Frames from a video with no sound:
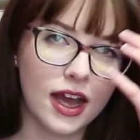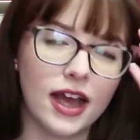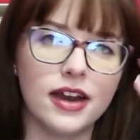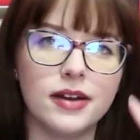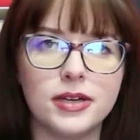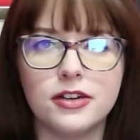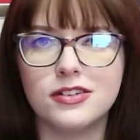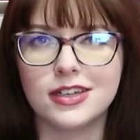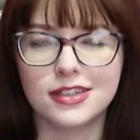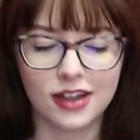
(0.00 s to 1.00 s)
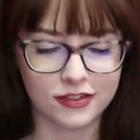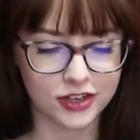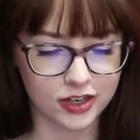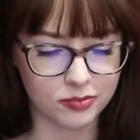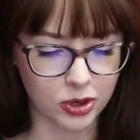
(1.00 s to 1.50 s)
And I mean, who doesn't love a
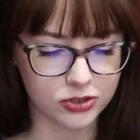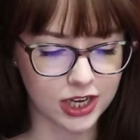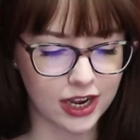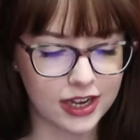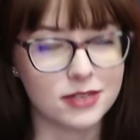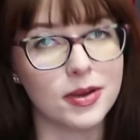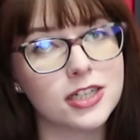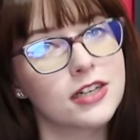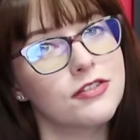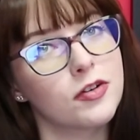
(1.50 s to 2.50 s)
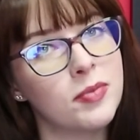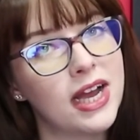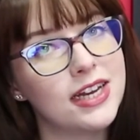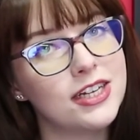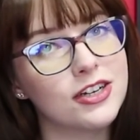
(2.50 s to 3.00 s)
good bow tie, especially for men?